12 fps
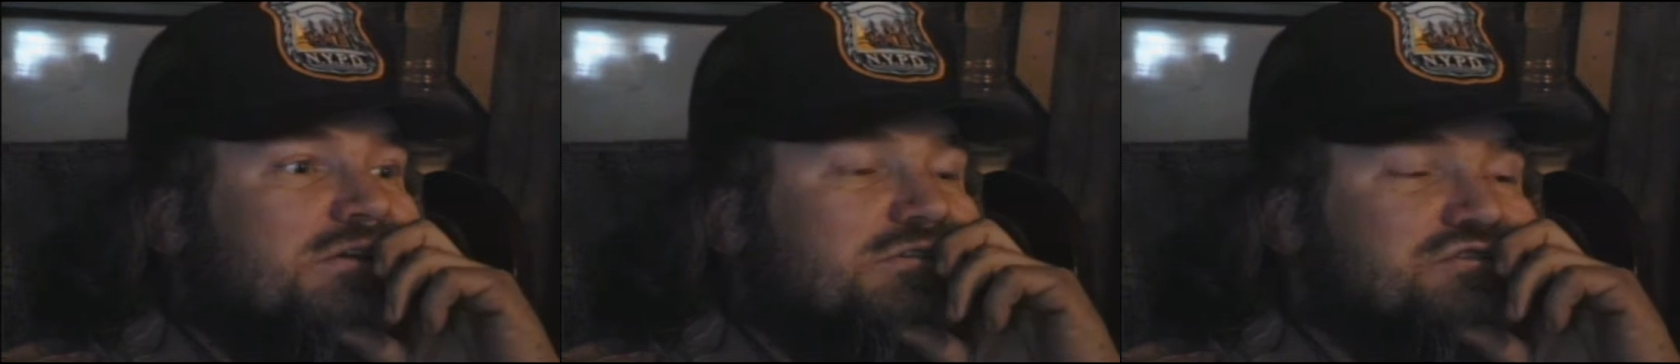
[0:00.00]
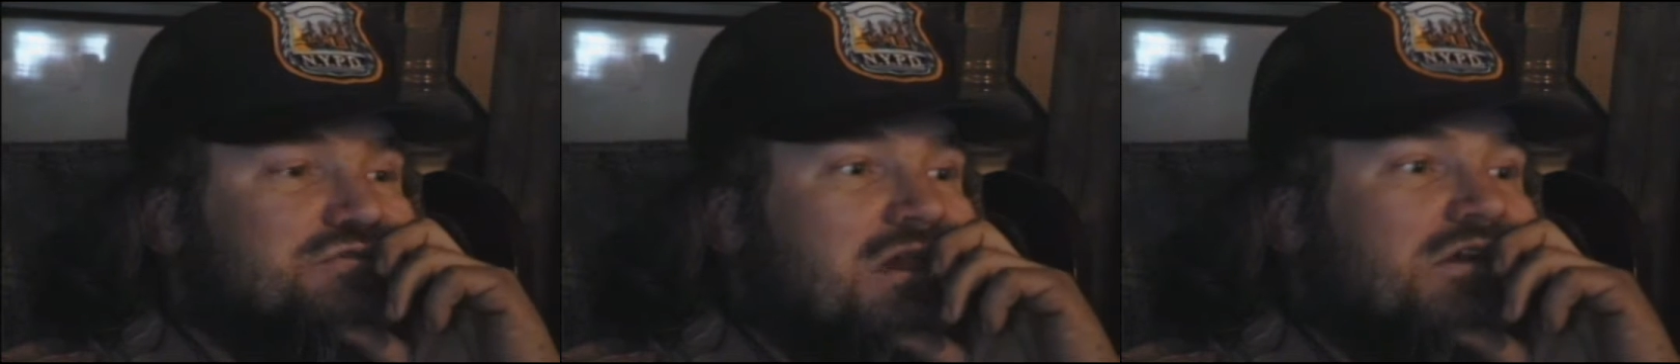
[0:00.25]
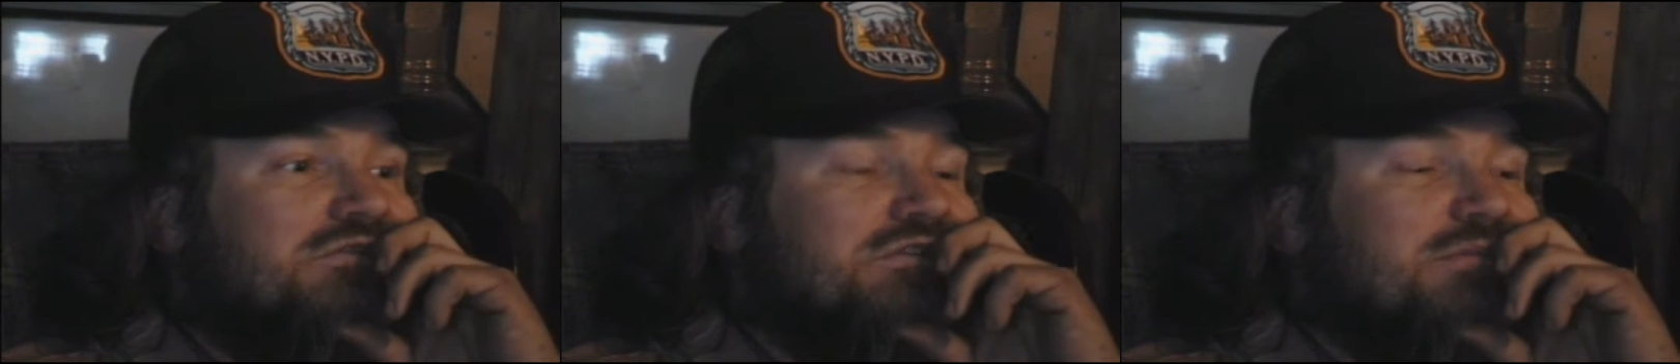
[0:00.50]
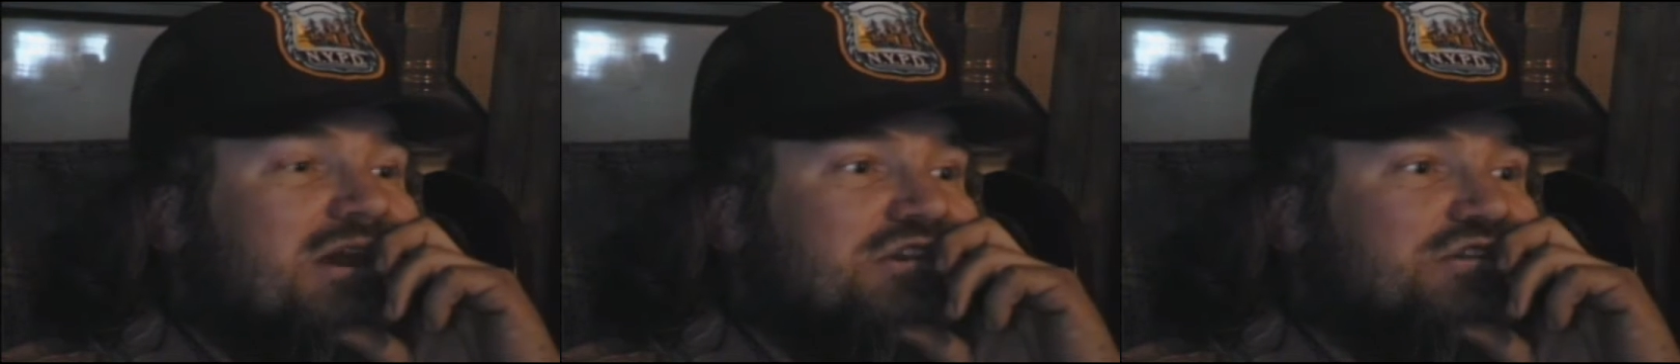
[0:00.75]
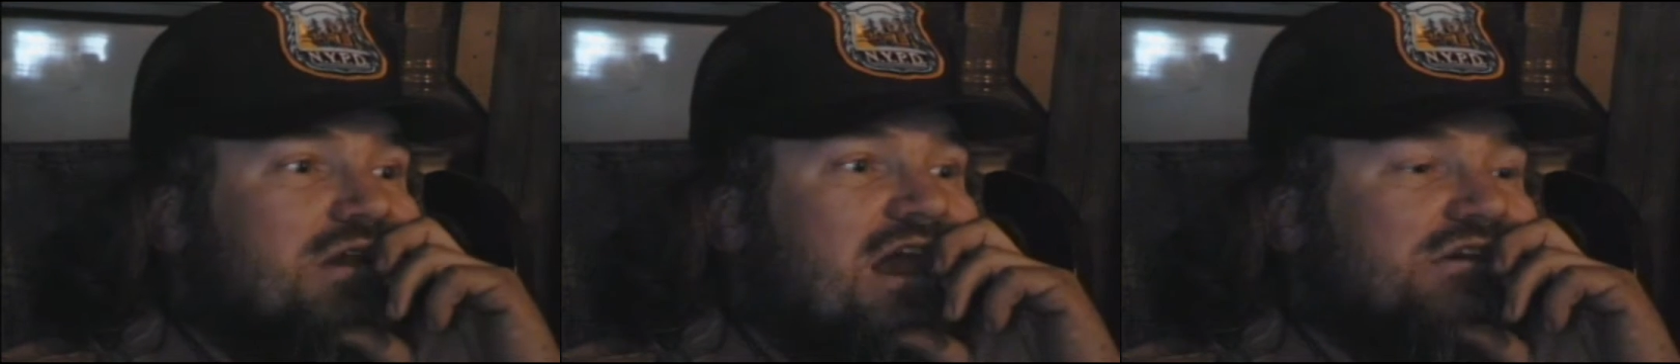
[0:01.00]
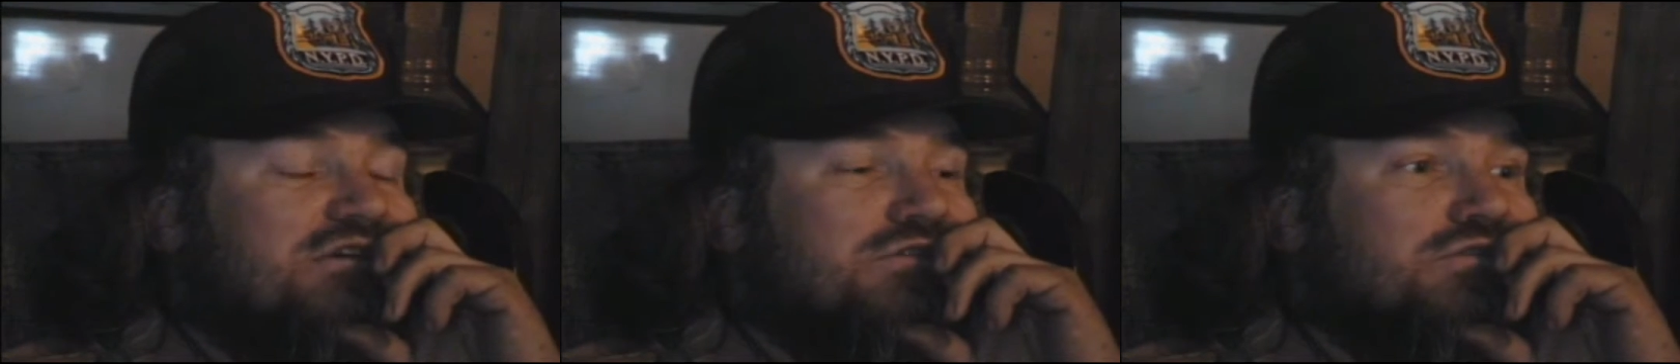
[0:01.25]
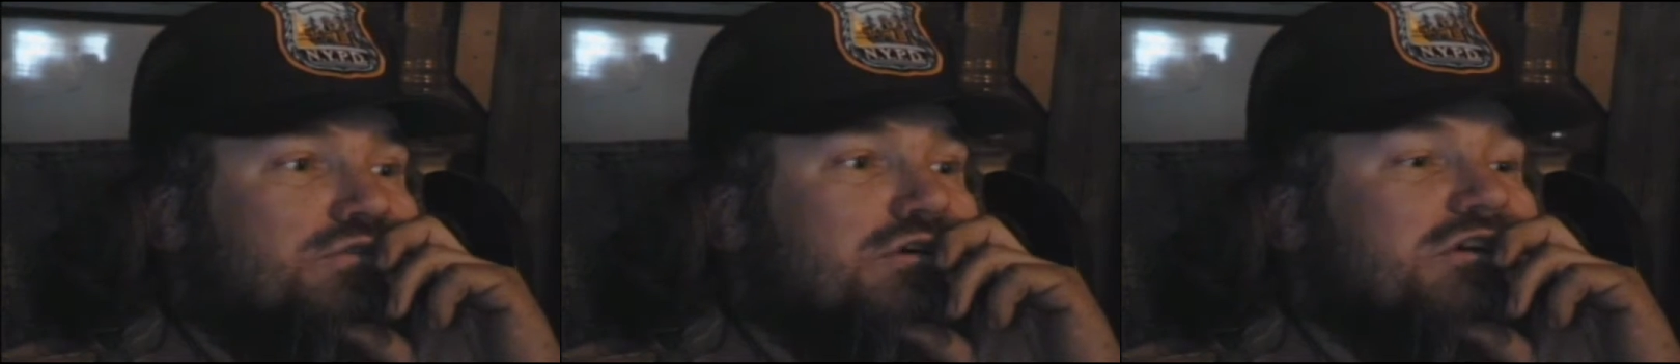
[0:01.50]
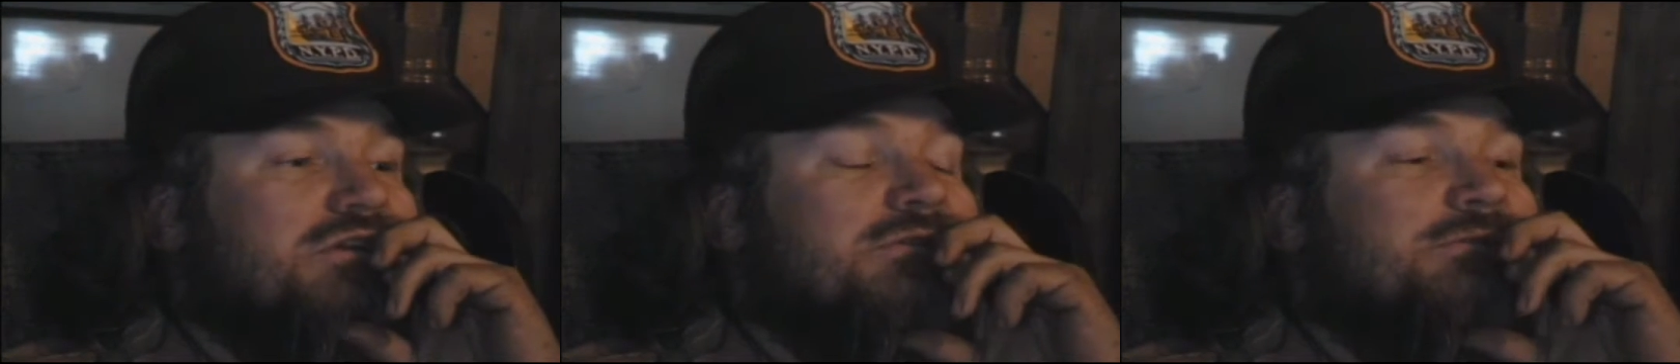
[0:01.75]
was ran over by a tractor in
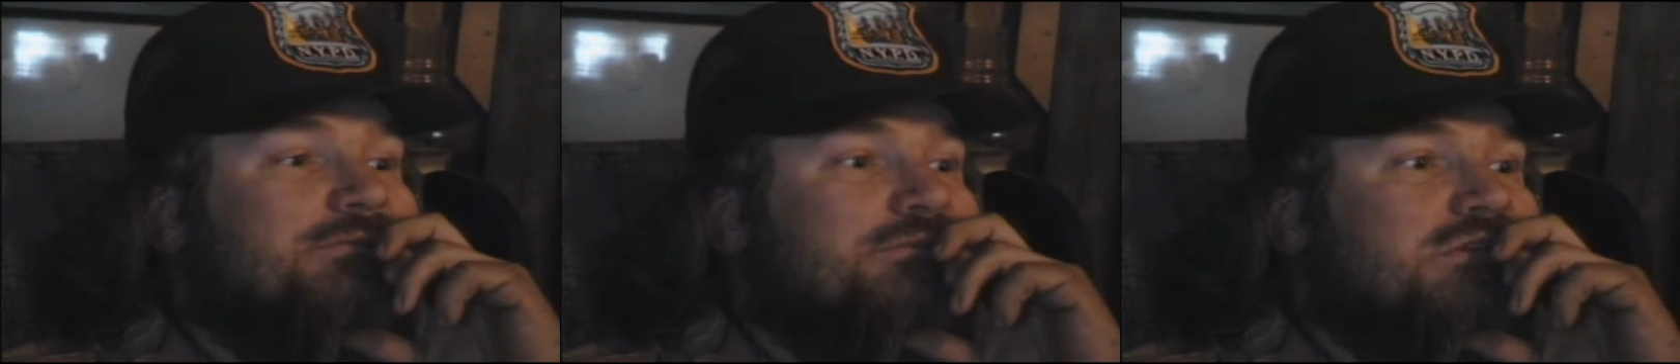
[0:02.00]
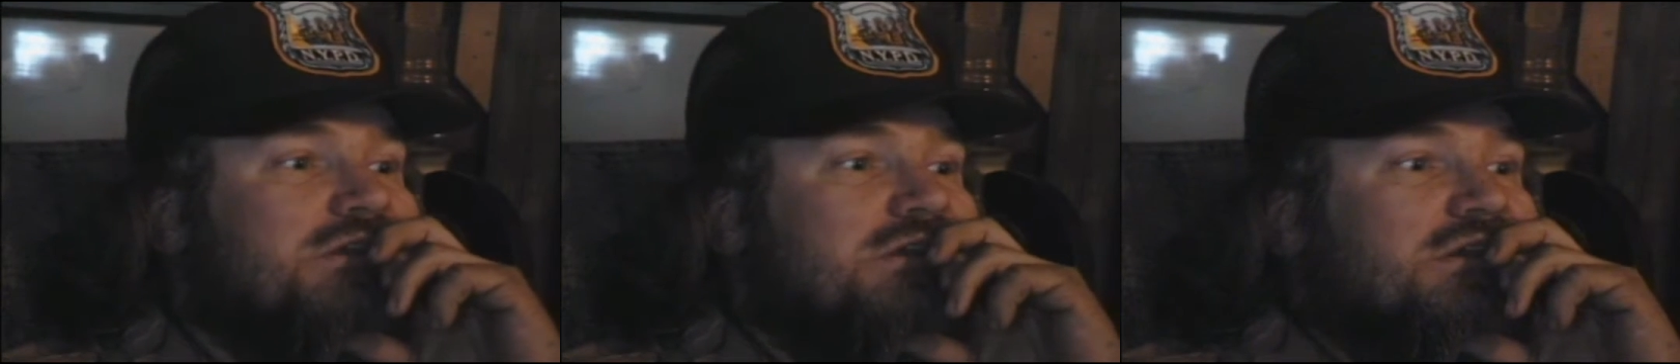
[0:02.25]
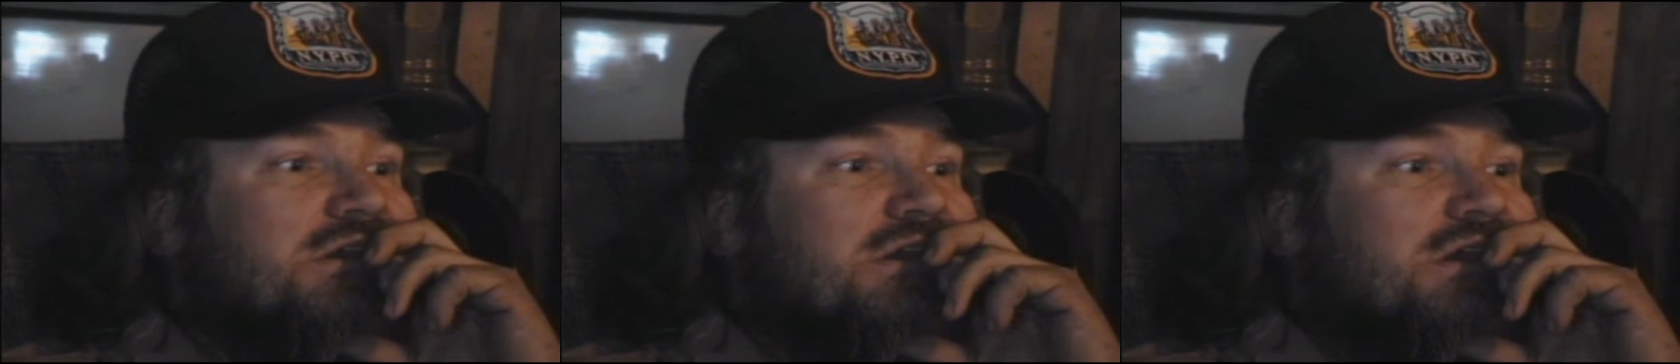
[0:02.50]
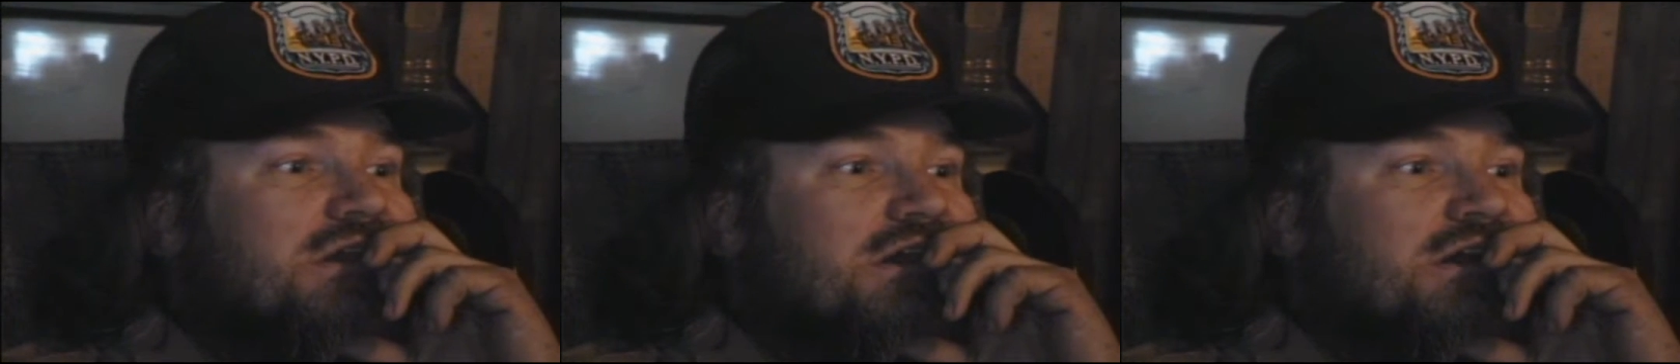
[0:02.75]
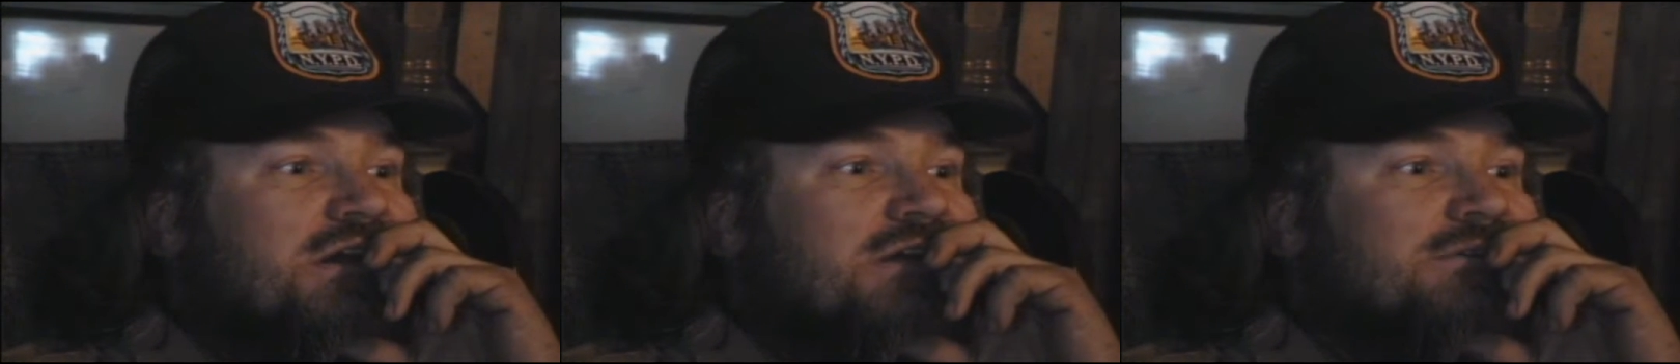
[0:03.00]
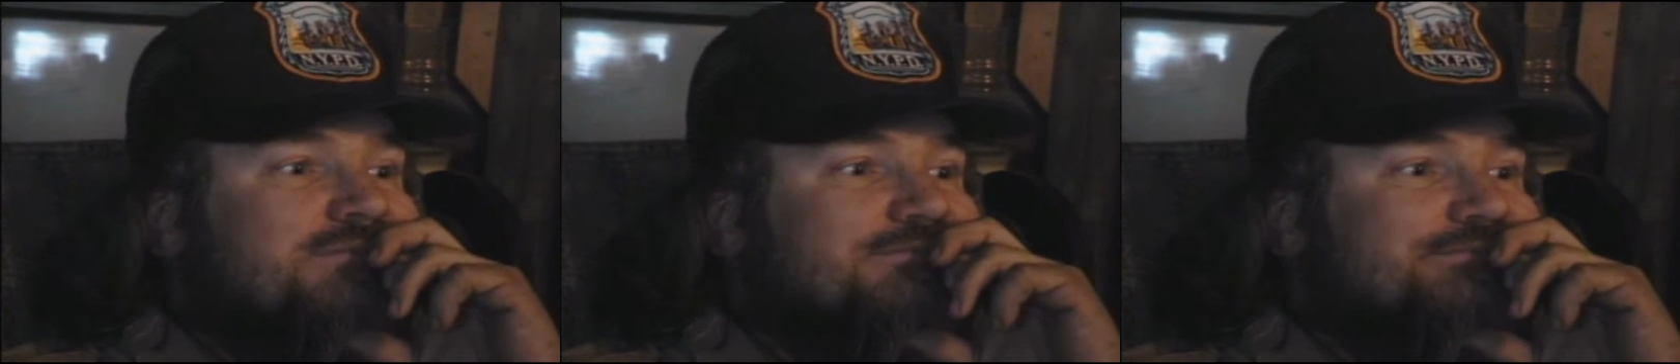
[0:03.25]
Oregon uh,